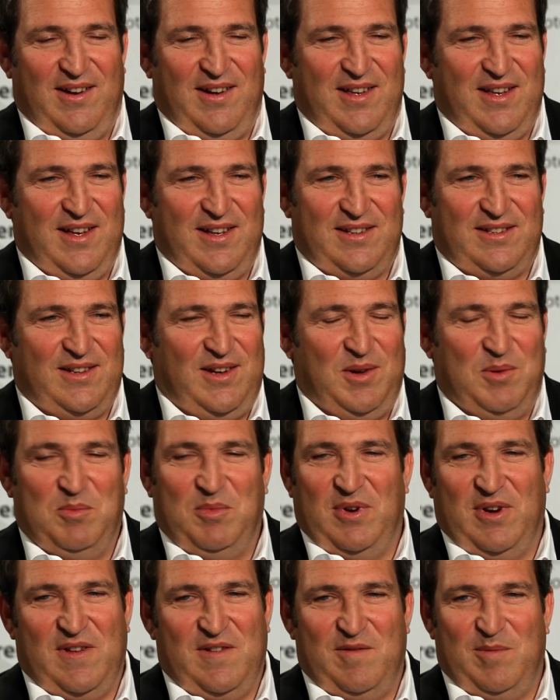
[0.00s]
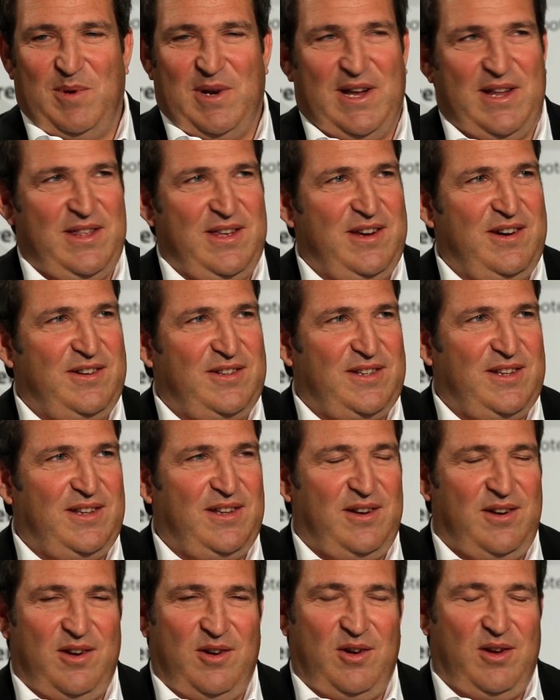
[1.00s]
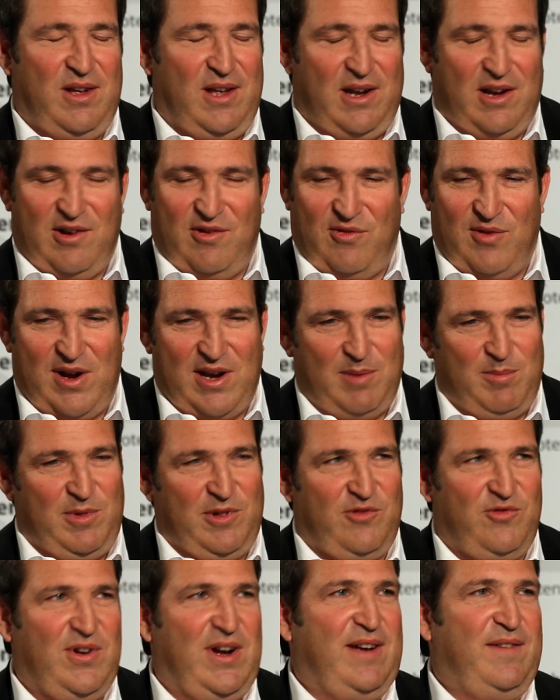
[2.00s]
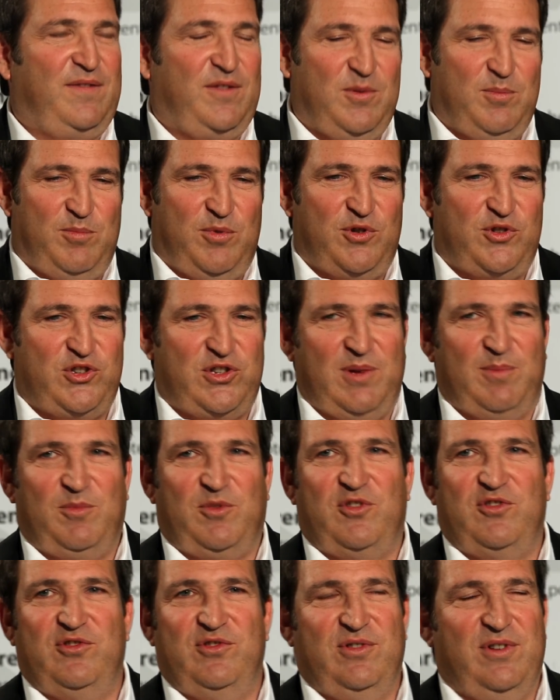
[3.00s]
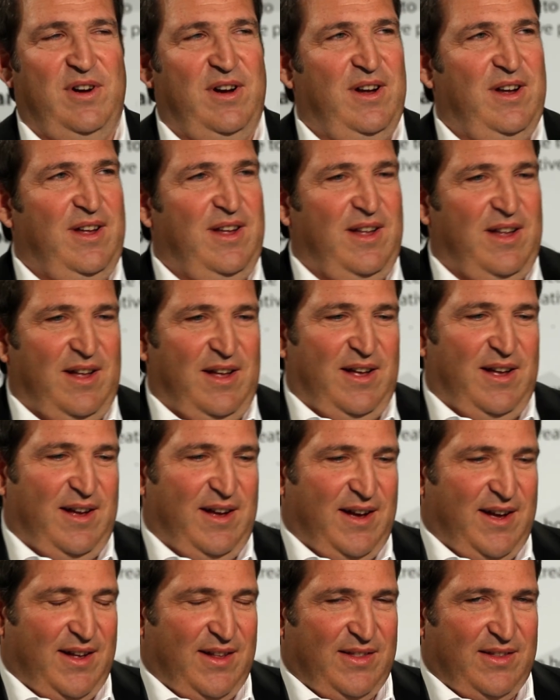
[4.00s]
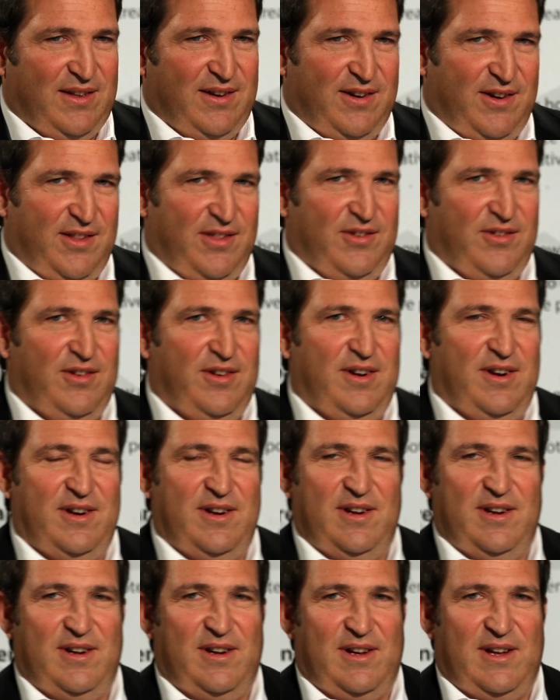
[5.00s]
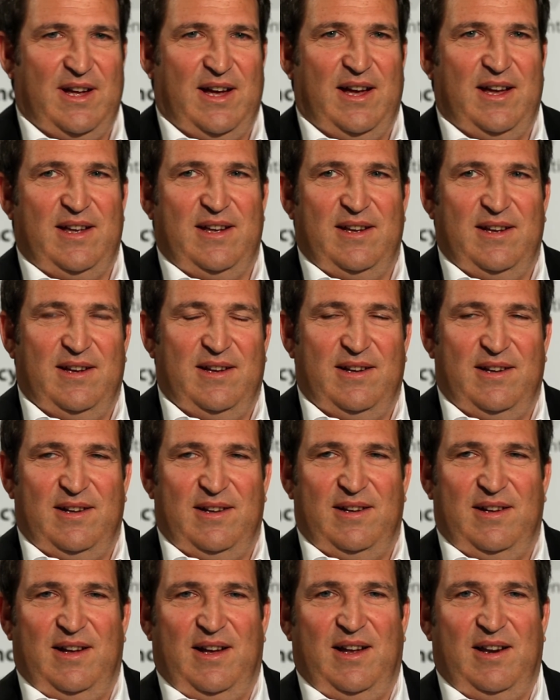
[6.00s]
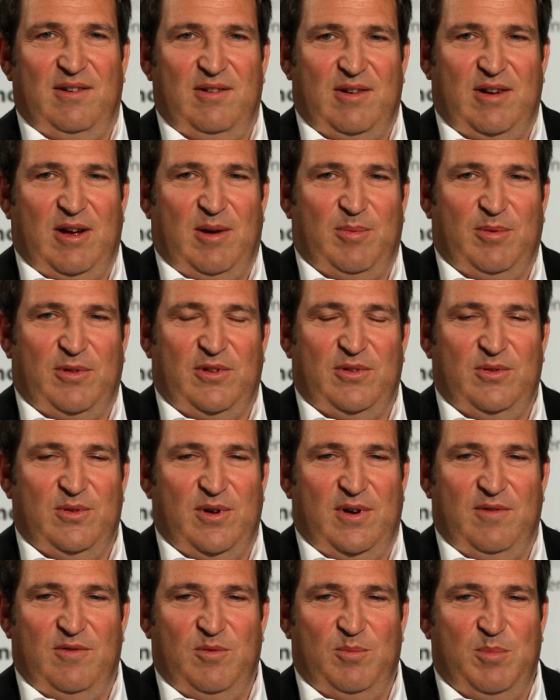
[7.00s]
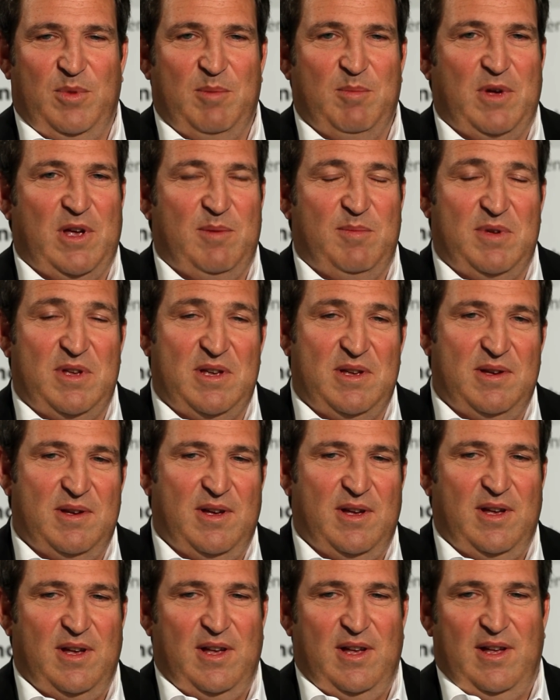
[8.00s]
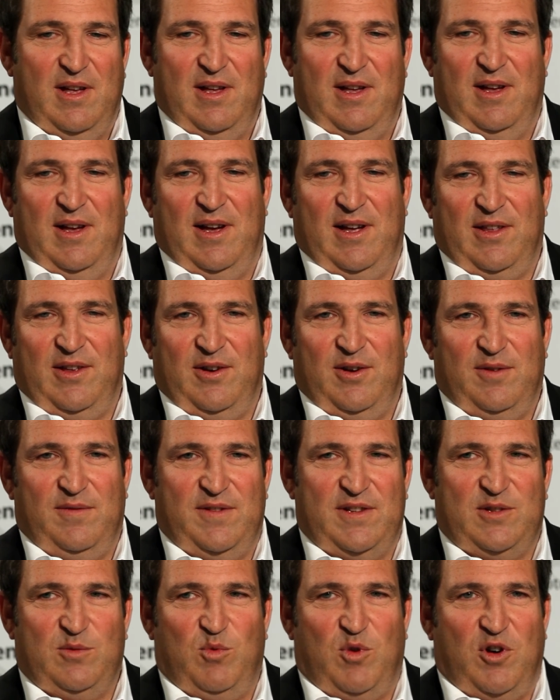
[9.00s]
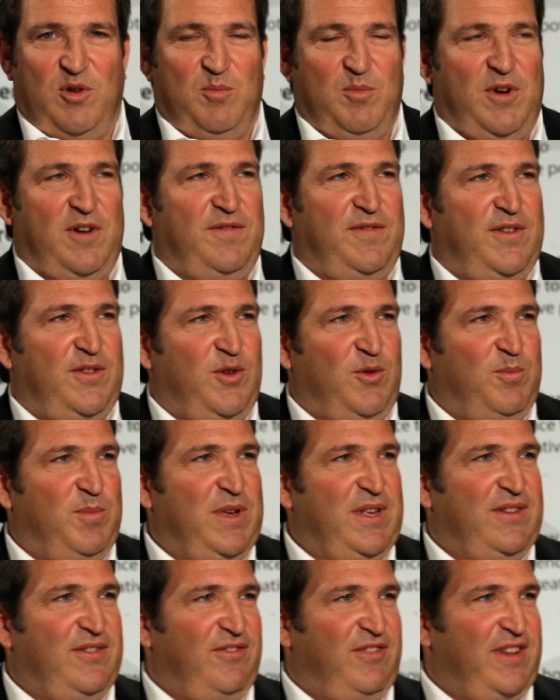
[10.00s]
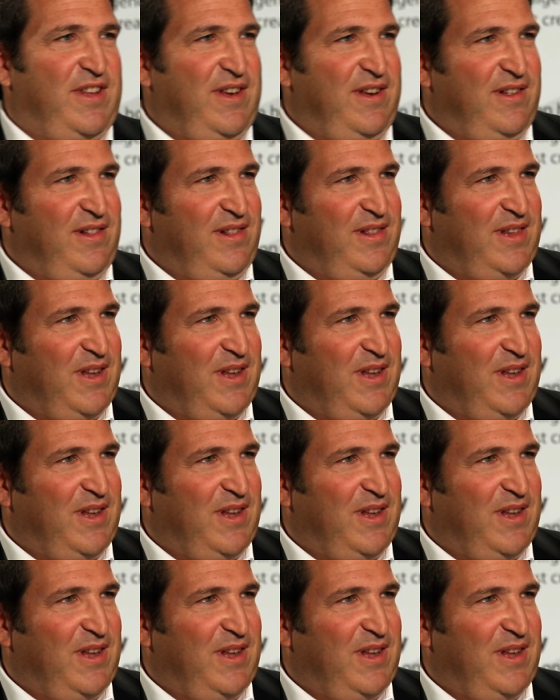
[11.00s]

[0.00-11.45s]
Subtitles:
He has unbelievable ideas and an incredible drive to push them through. And another guy I look up to would be maybe, I don't know if it's Warren Buffett or Peter Thiel.